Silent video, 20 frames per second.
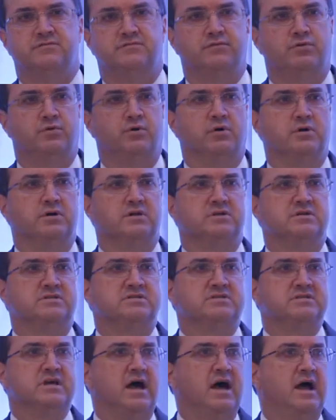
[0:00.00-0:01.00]
Ford at a
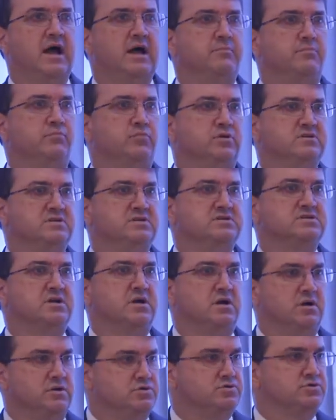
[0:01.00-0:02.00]
time when this
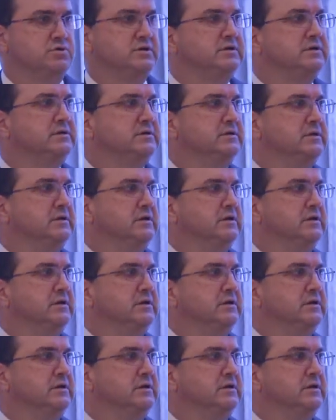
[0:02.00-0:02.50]
country